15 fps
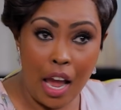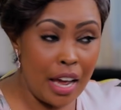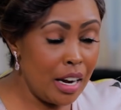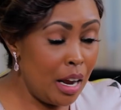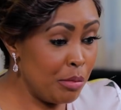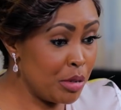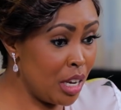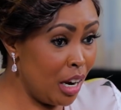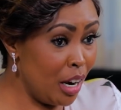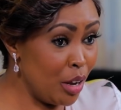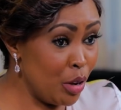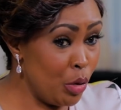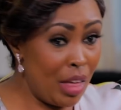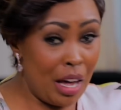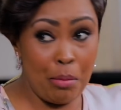And I'm
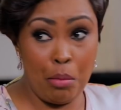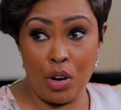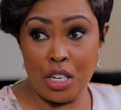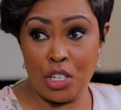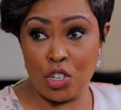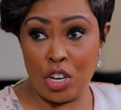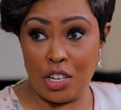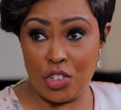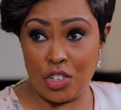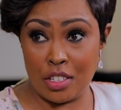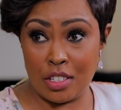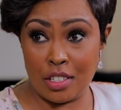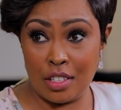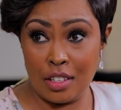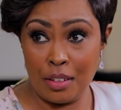telling you that body
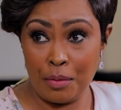changes.